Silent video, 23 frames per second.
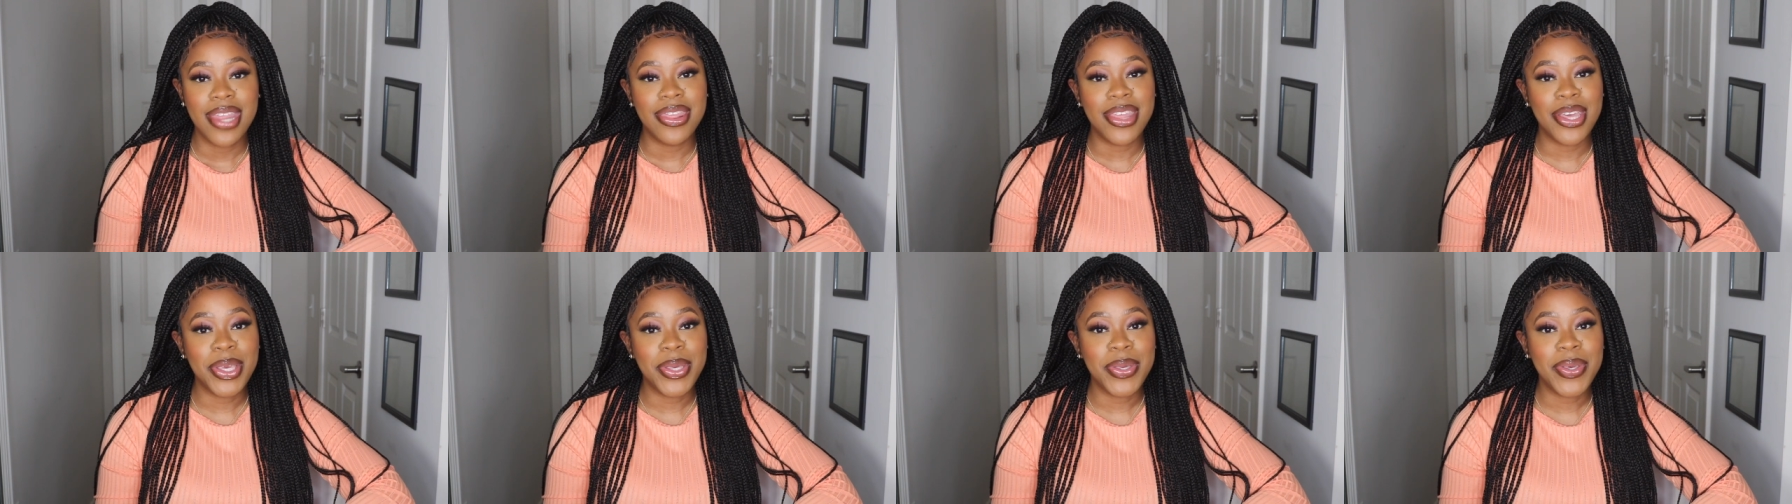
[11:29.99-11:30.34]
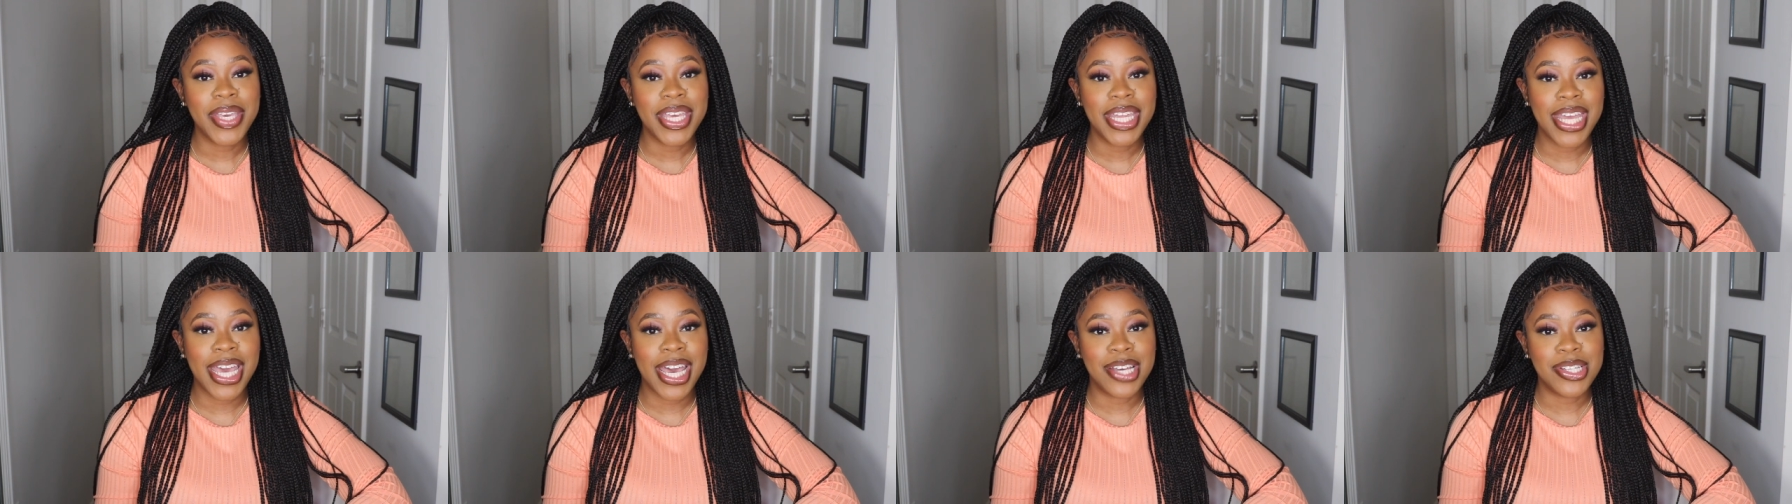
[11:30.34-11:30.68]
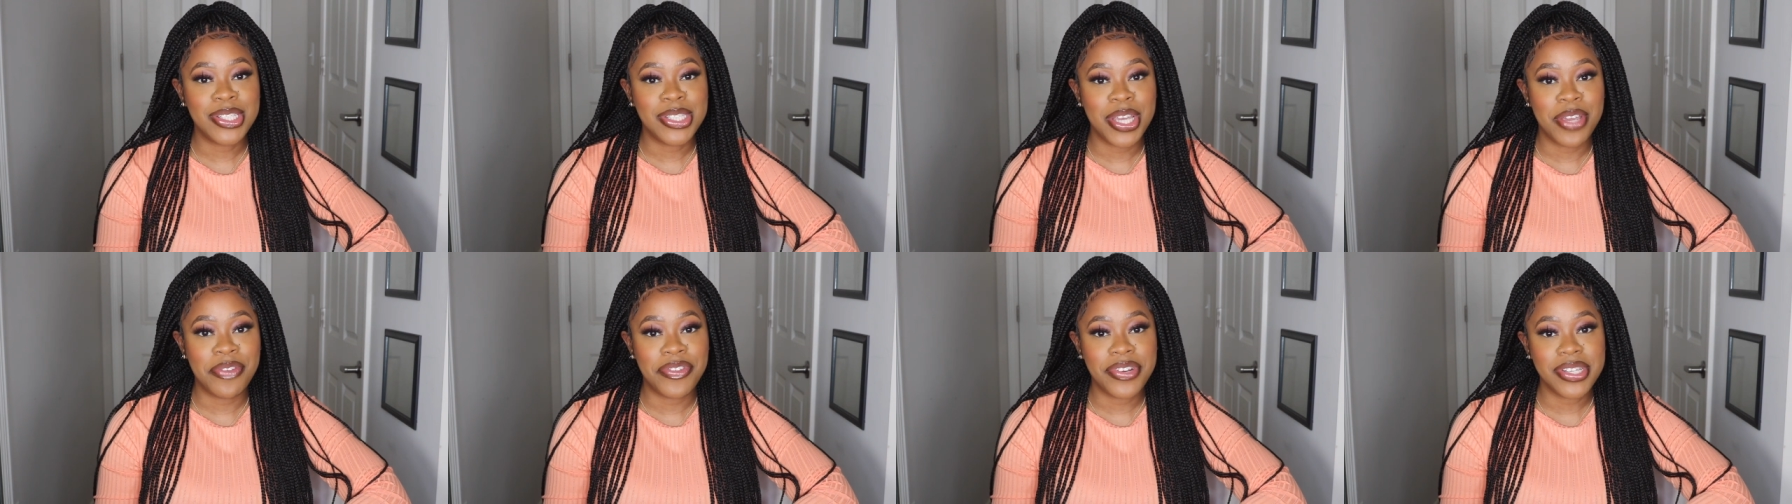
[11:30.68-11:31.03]
Thank you again to
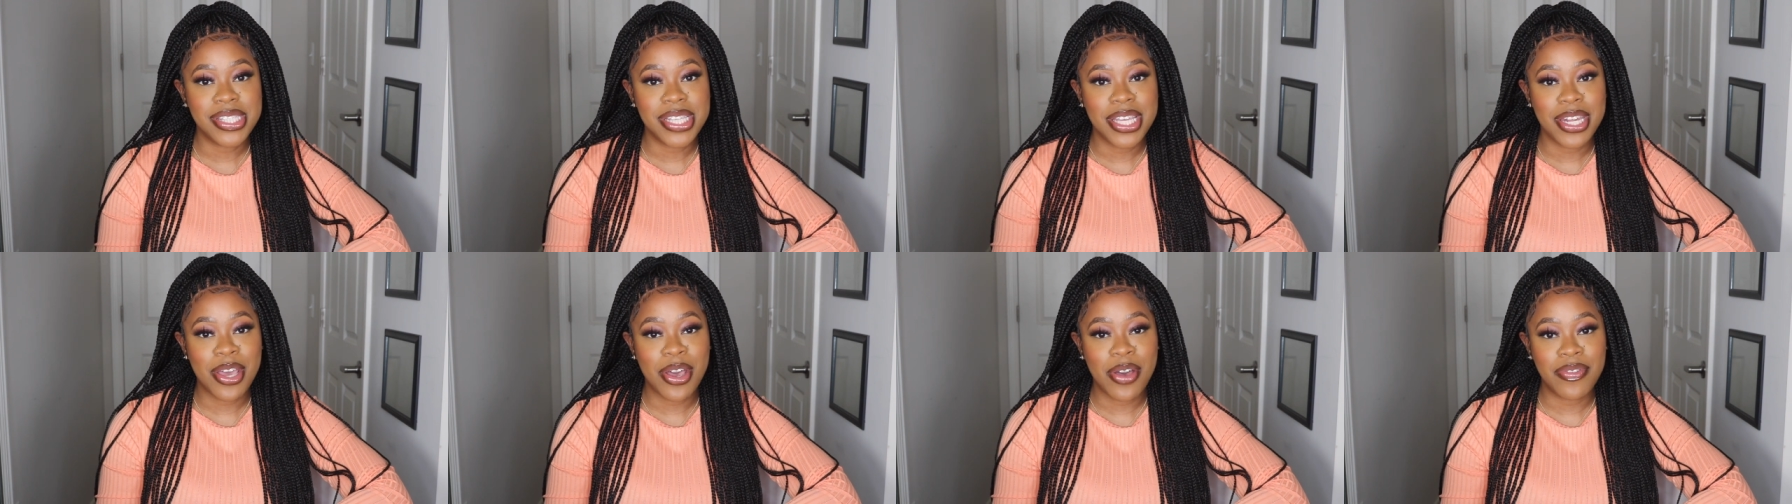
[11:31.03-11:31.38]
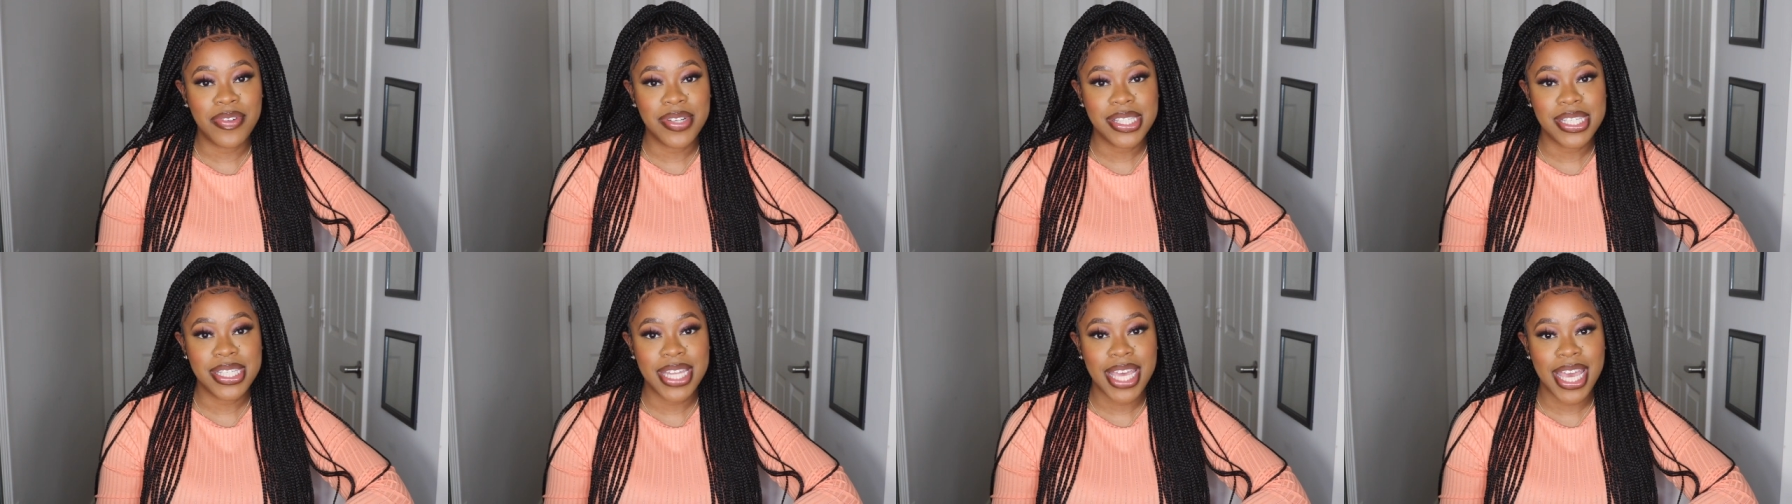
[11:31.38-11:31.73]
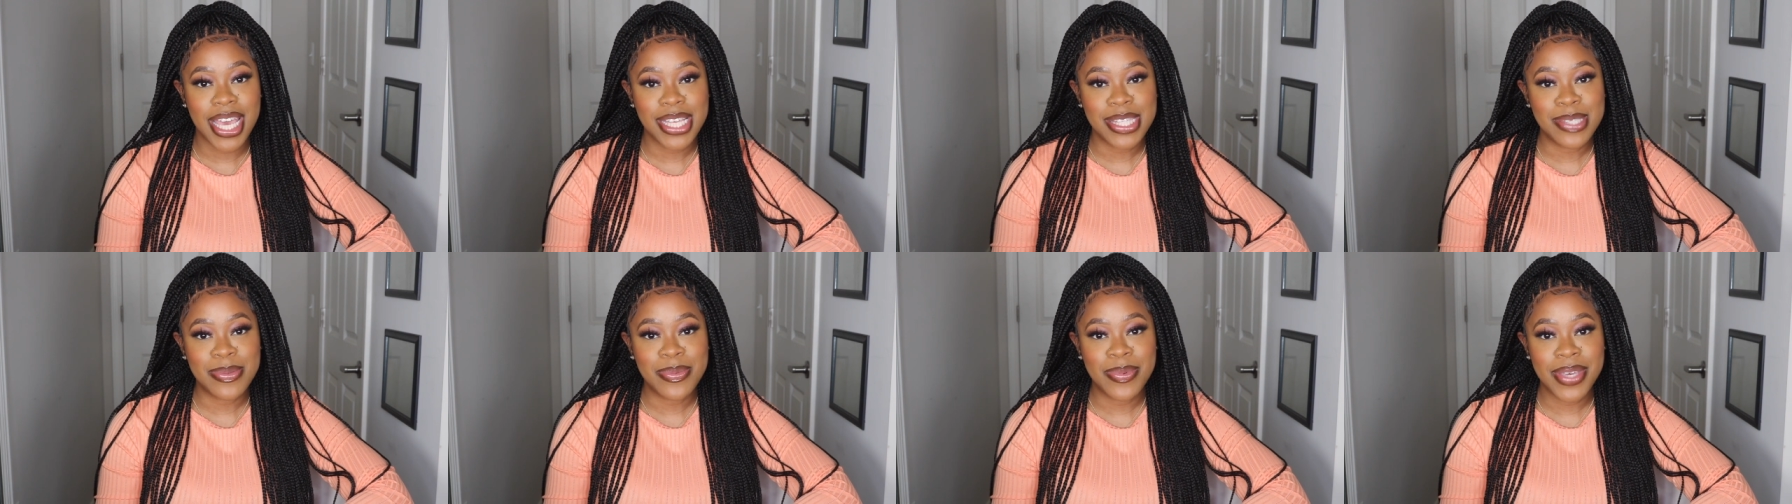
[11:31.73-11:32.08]
Outre for sending over
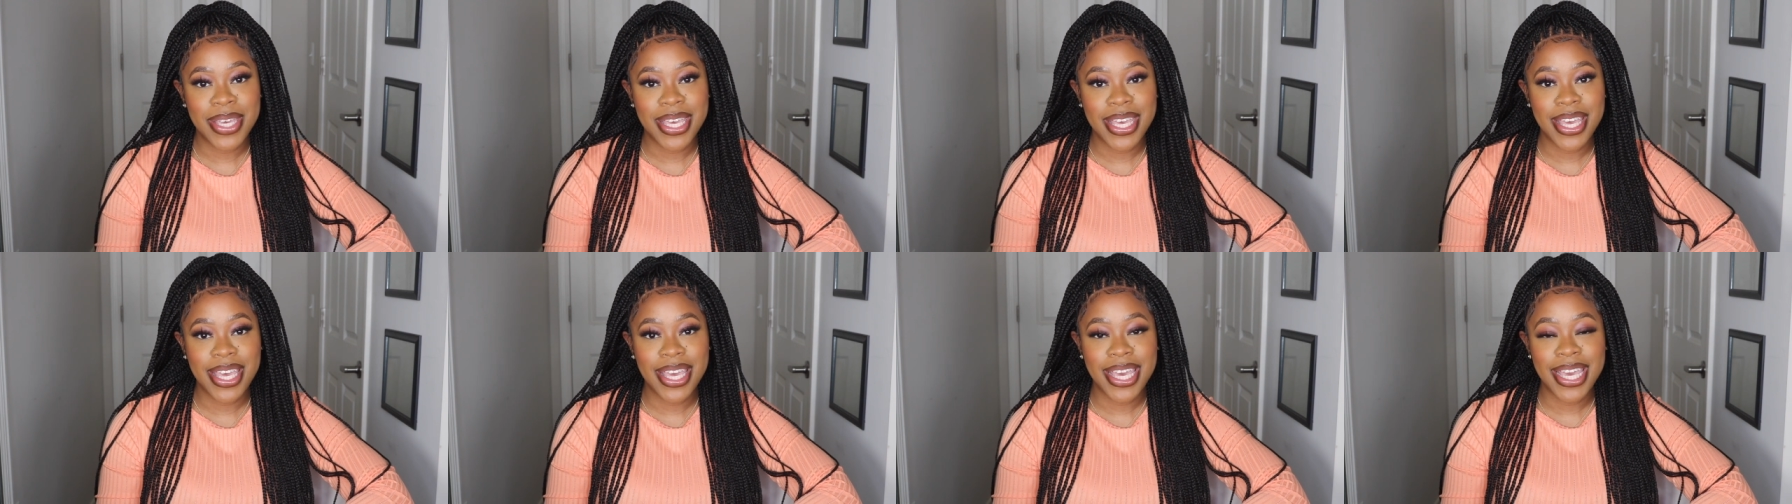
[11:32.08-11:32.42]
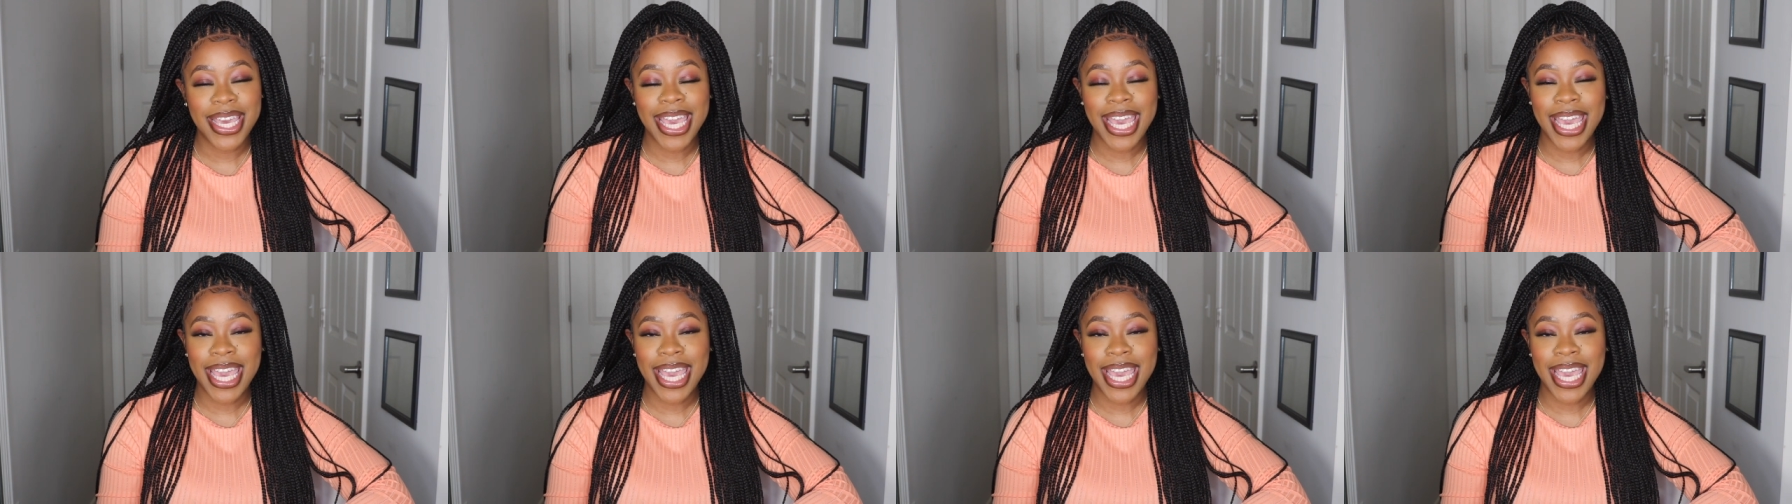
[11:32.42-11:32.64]
today's wig